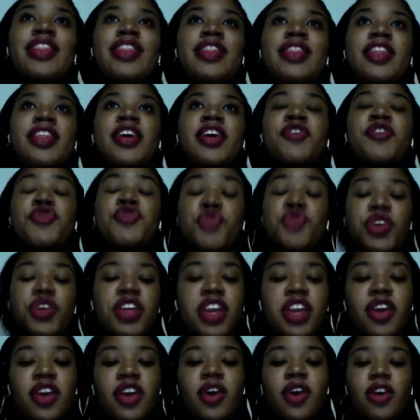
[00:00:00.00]
the
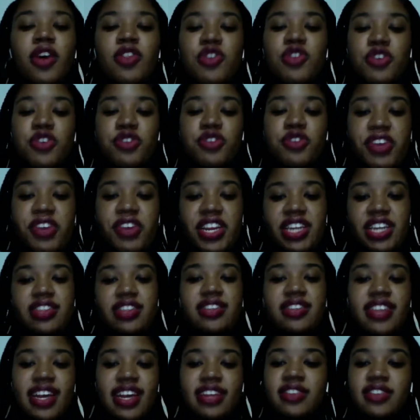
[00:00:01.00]
drinking culture is very
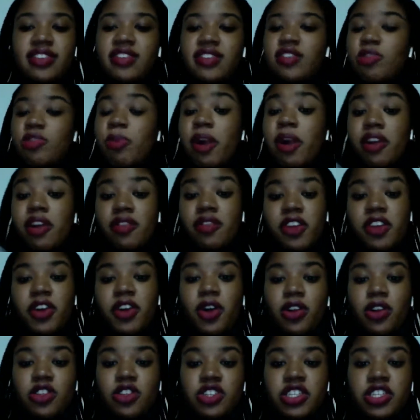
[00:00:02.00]
intense. It's a part of their
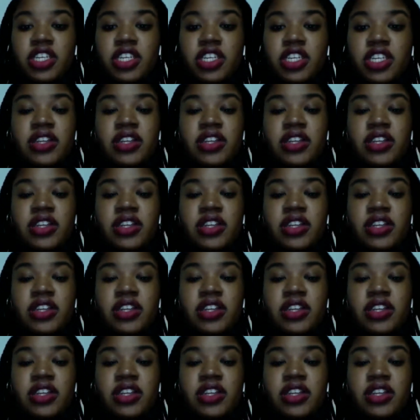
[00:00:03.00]
culture.